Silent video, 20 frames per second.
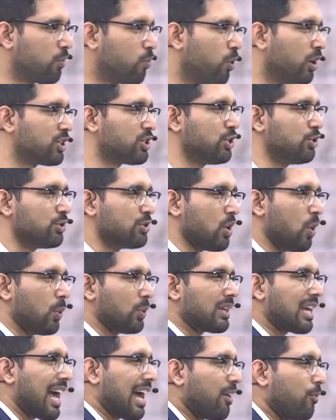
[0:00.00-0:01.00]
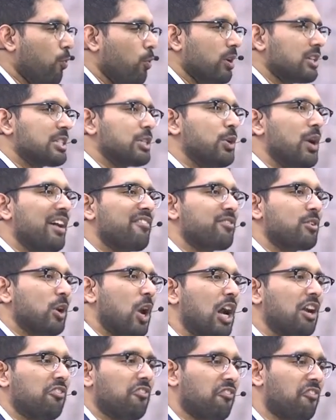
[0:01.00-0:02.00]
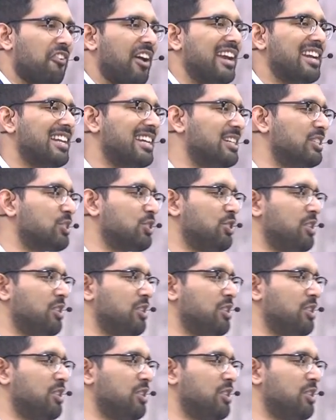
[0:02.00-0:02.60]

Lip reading: what you have not fed into